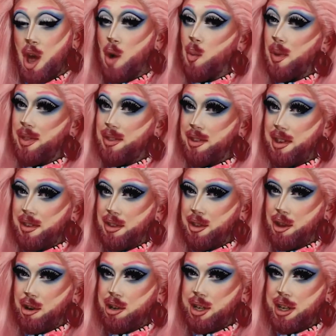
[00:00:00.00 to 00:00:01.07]
With season
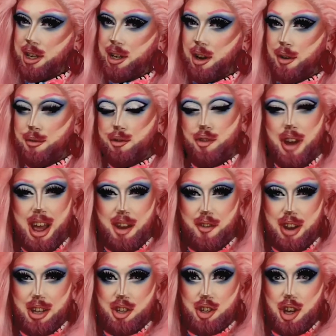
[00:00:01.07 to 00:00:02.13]
13 of Drag
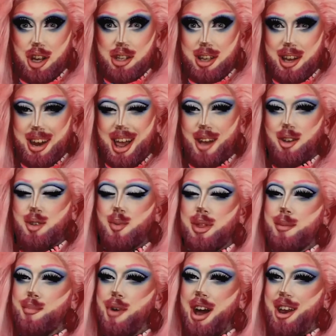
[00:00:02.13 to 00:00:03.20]
Race just announced with the
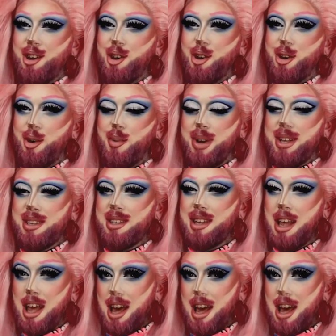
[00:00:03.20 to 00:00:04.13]
brand new queens,